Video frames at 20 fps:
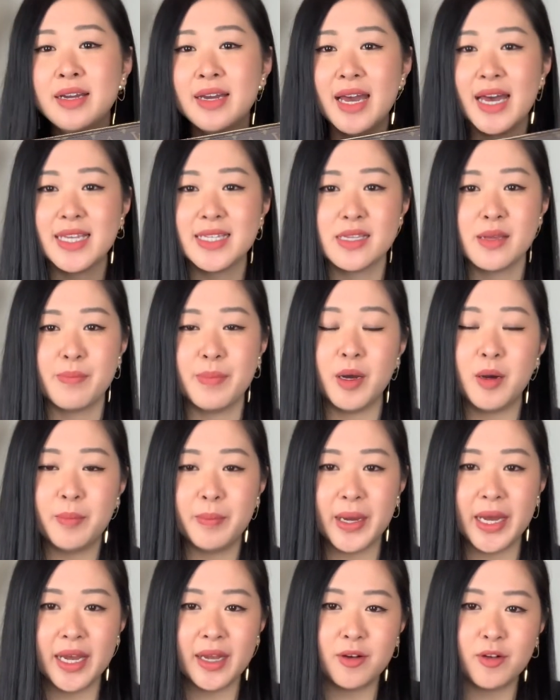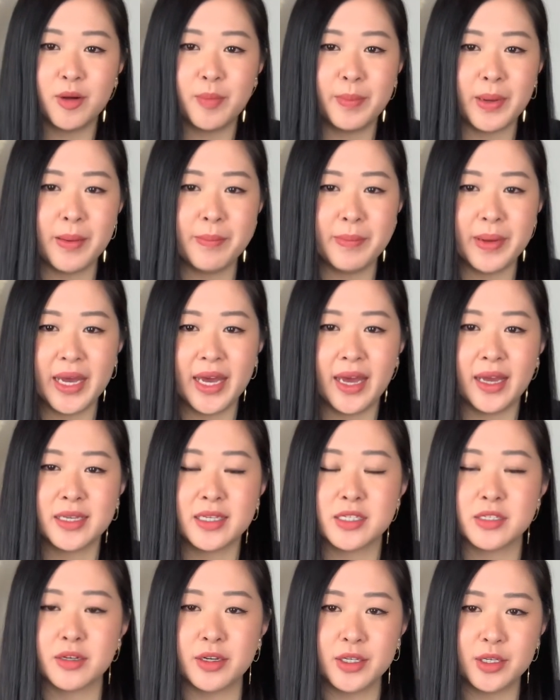as a belt bag or a bum bag
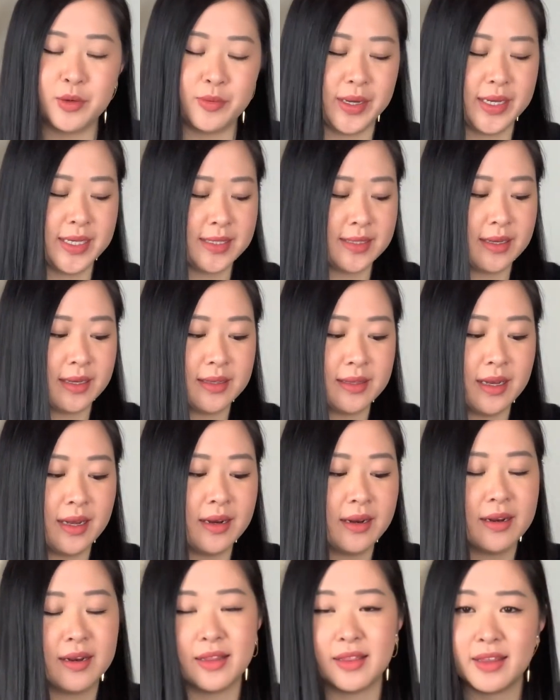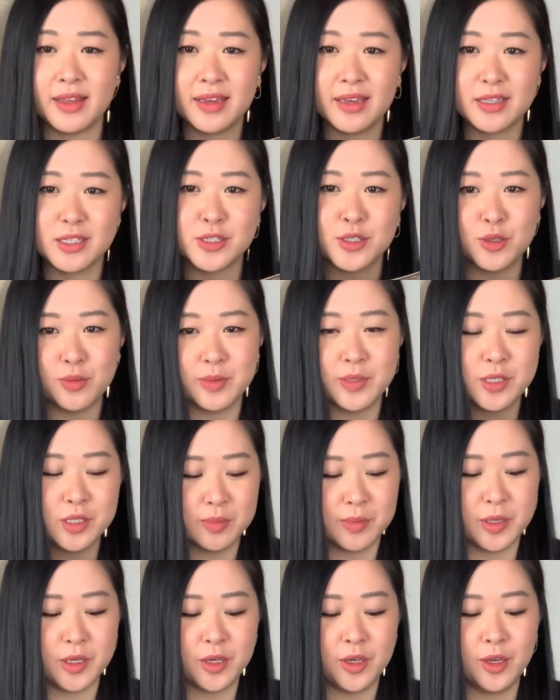just on your waist like that. And I think it's super
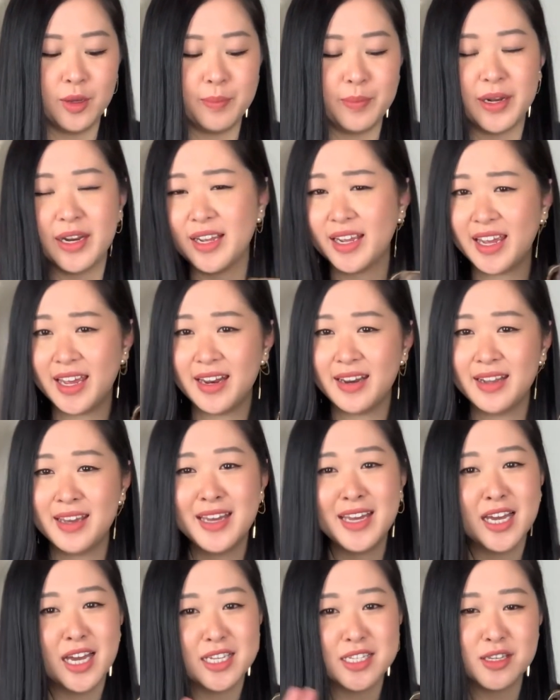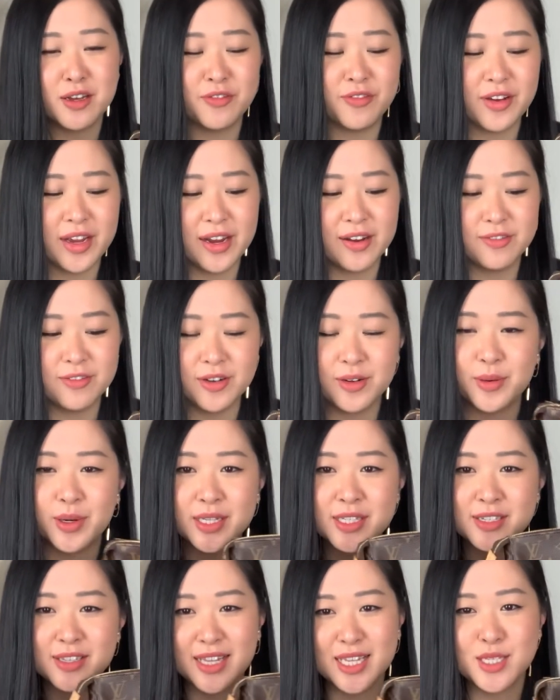cute, but again, it's not for everyone,
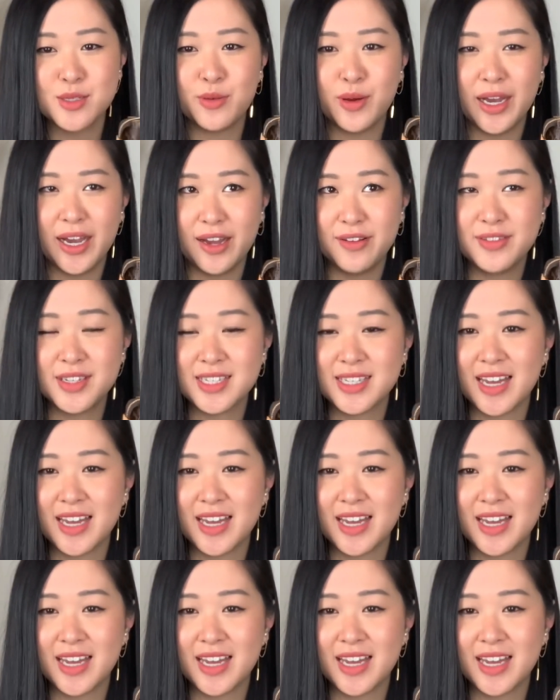so that's why I've just